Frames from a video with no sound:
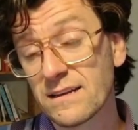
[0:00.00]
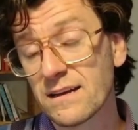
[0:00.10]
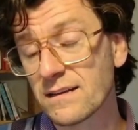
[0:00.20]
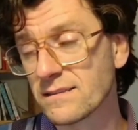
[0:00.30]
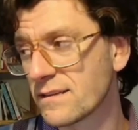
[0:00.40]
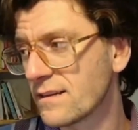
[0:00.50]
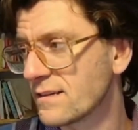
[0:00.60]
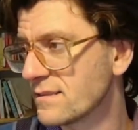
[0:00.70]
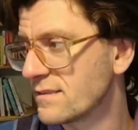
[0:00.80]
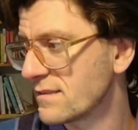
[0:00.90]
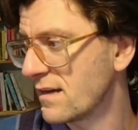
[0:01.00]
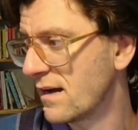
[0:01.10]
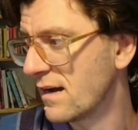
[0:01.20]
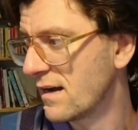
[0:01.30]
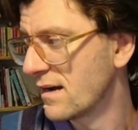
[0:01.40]
is. It is.
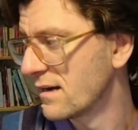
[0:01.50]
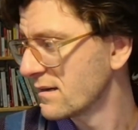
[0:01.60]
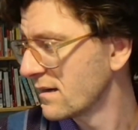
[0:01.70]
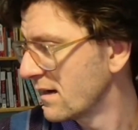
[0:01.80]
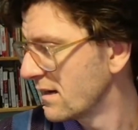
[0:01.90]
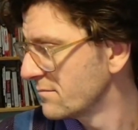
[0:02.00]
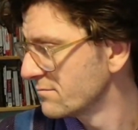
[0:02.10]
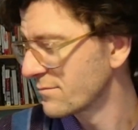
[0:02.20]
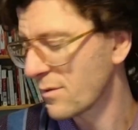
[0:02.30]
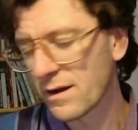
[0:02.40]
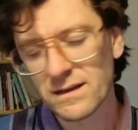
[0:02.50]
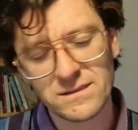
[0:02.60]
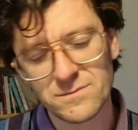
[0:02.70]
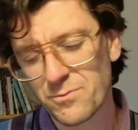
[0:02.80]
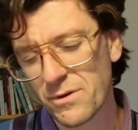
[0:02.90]
Bring
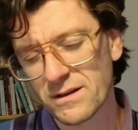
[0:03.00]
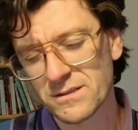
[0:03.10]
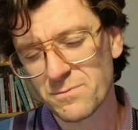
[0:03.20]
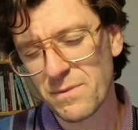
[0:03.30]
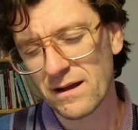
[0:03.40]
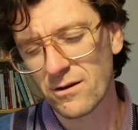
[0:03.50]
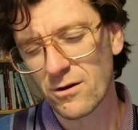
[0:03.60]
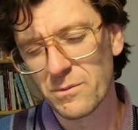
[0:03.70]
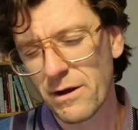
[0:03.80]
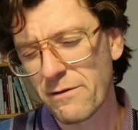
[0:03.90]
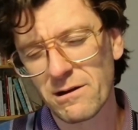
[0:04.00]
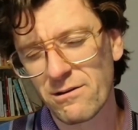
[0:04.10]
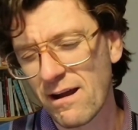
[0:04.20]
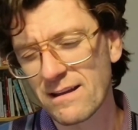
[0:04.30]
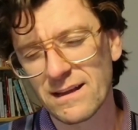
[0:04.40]
us back home. Though I
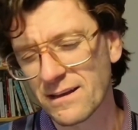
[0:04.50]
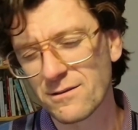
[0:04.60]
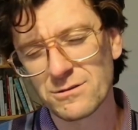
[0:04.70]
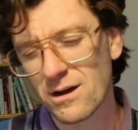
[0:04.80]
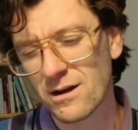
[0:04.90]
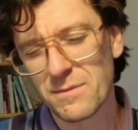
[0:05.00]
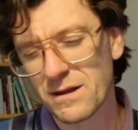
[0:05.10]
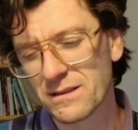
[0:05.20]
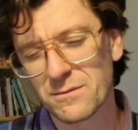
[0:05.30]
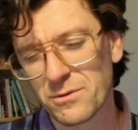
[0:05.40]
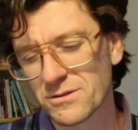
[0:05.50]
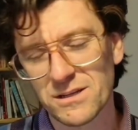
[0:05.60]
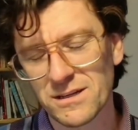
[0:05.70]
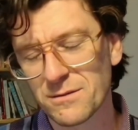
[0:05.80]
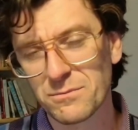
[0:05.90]
regret letting you talk about the
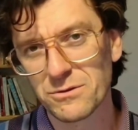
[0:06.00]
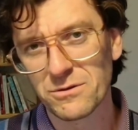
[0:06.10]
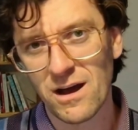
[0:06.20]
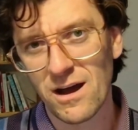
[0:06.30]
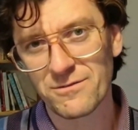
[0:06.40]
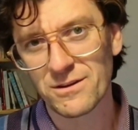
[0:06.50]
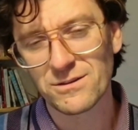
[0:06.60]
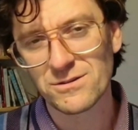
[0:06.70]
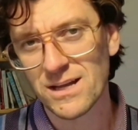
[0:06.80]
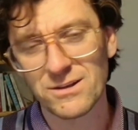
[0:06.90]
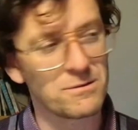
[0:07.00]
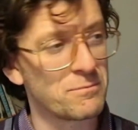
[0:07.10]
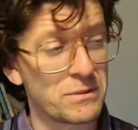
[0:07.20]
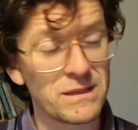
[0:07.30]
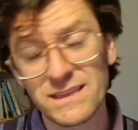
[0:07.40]
person in the blue coffin. You sound
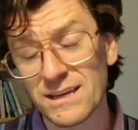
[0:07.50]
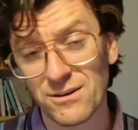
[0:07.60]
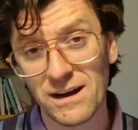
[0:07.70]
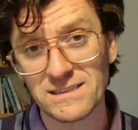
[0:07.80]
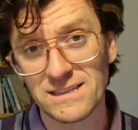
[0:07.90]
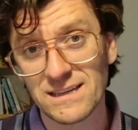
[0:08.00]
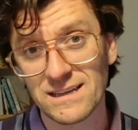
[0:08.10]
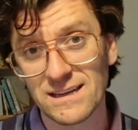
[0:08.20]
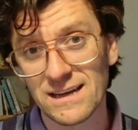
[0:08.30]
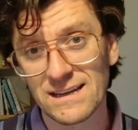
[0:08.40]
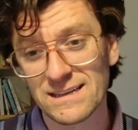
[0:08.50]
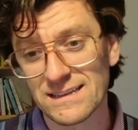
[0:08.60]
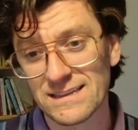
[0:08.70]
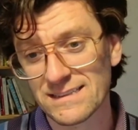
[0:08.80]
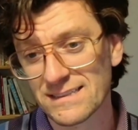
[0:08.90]
completely crazy,
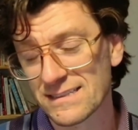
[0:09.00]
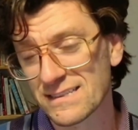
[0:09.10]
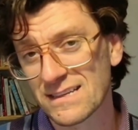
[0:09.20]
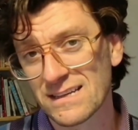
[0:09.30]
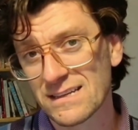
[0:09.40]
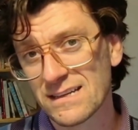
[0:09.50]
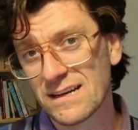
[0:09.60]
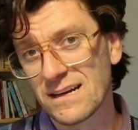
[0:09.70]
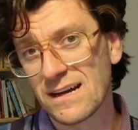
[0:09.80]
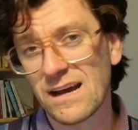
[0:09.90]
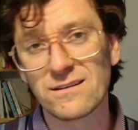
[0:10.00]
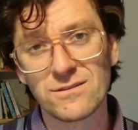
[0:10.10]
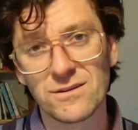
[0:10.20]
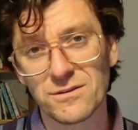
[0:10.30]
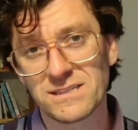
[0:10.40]
and I
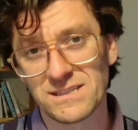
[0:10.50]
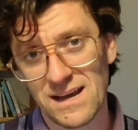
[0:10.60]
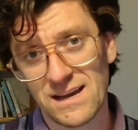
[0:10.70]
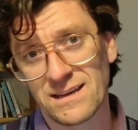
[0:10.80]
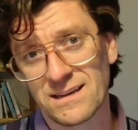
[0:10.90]
don't know this guy.